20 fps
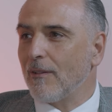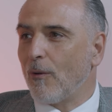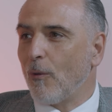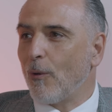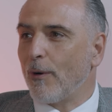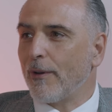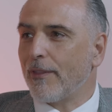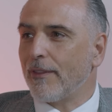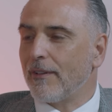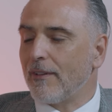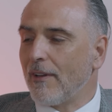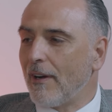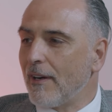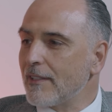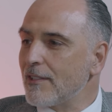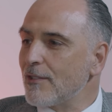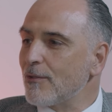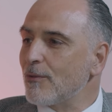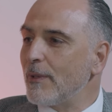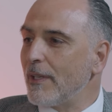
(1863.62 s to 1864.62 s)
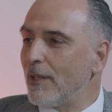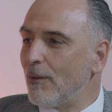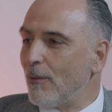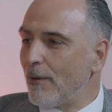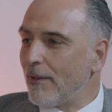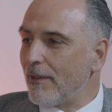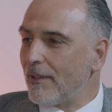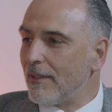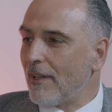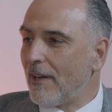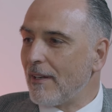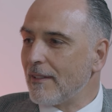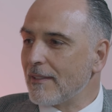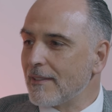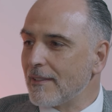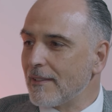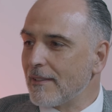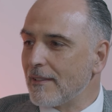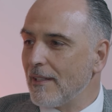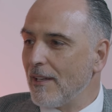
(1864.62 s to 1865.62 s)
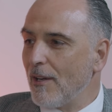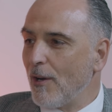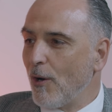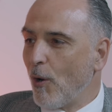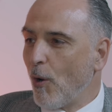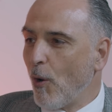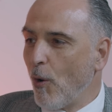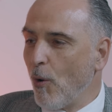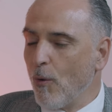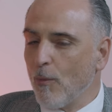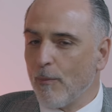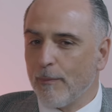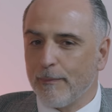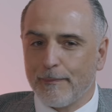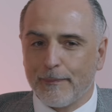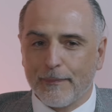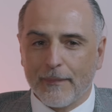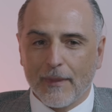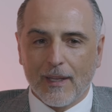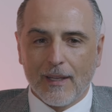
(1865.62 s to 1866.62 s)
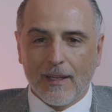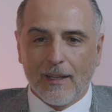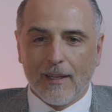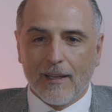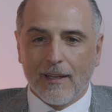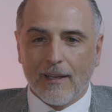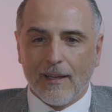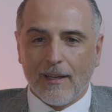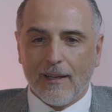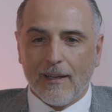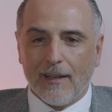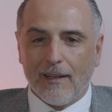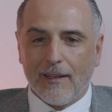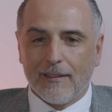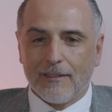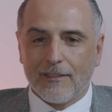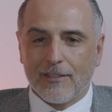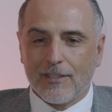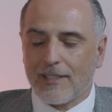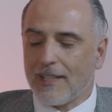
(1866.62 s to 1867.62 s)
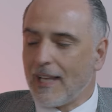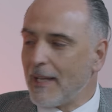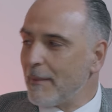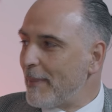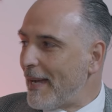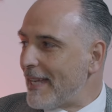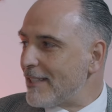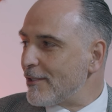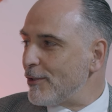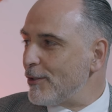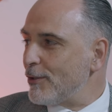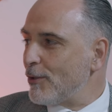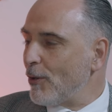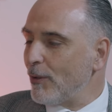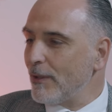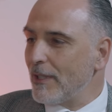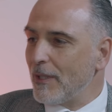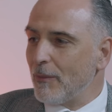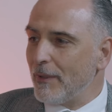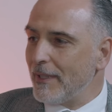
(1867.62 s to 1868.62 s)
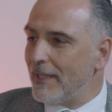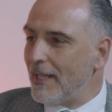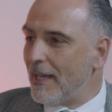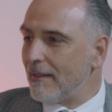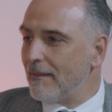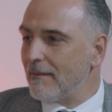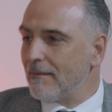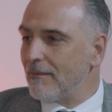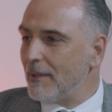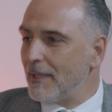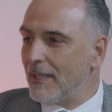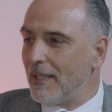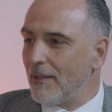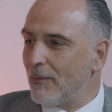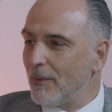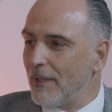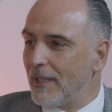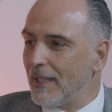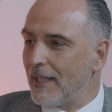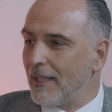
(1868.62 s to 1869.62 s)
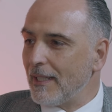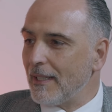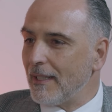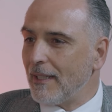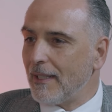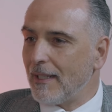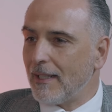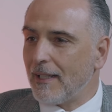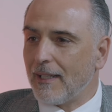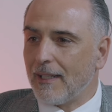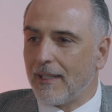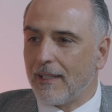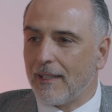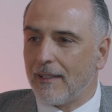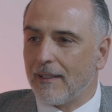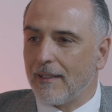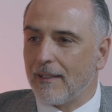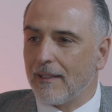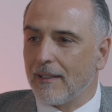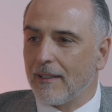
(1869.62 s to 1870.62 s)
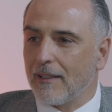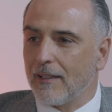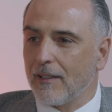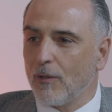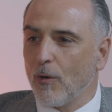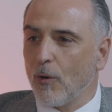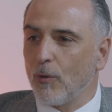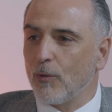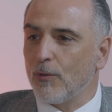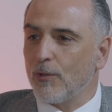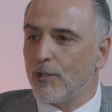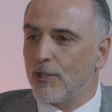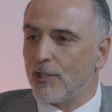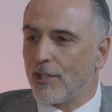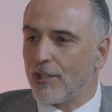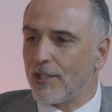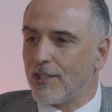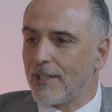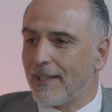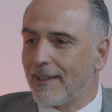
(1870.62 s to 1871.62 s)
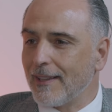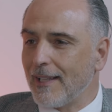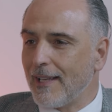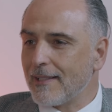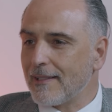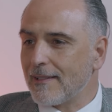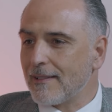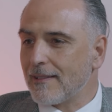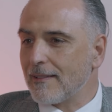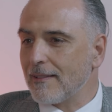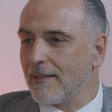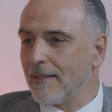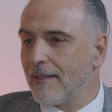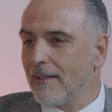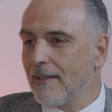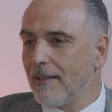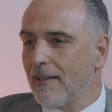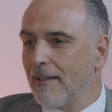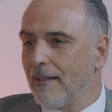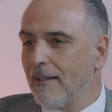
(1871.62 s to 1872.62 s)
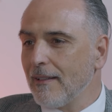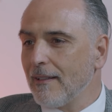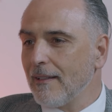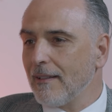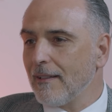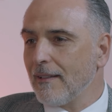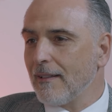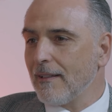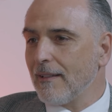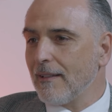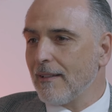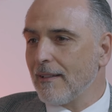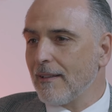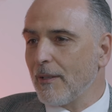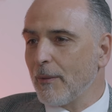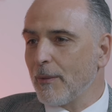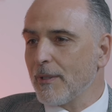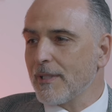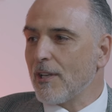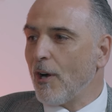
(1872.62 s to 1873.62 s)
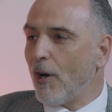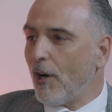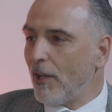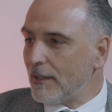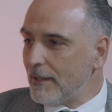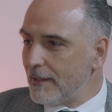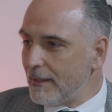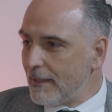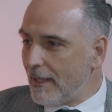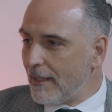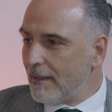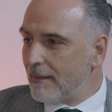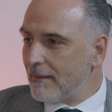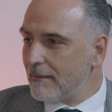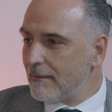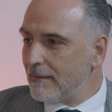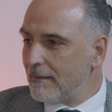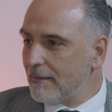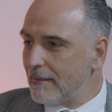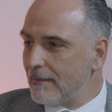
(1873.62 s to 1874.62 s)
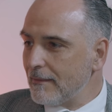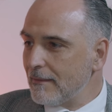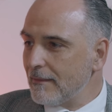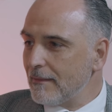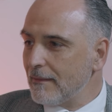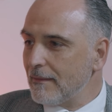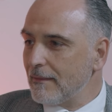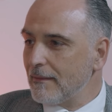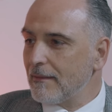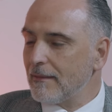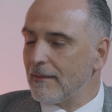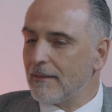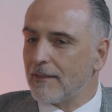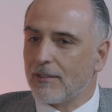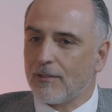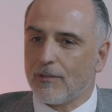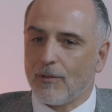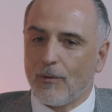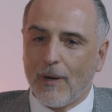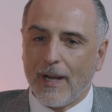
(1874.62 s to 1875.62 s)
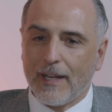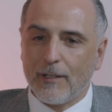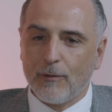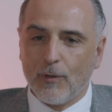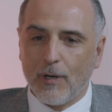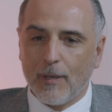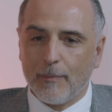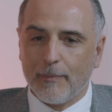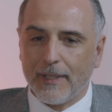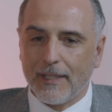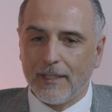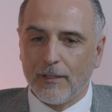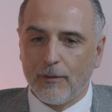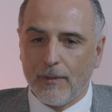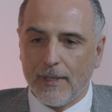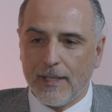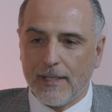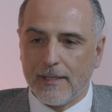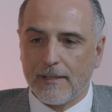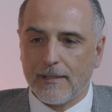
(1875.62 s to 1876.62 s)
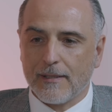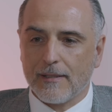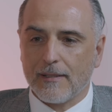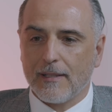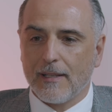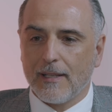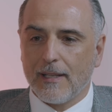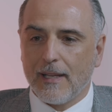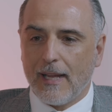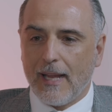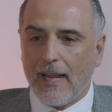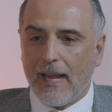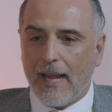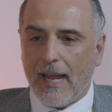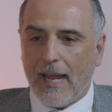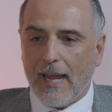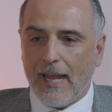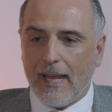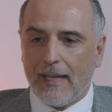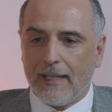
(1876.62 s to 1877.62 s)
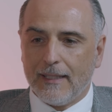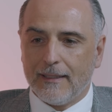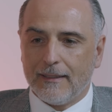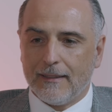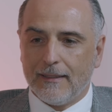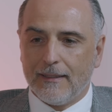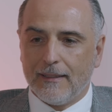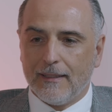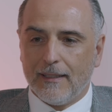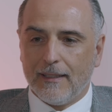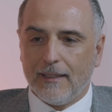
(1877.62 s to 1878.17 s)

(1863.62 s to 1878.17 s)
Orthodox, Greek Orthodox home. Just like Pastor Tony, we didn't really go to church unless there was a holiday. So I grew up in Greece, and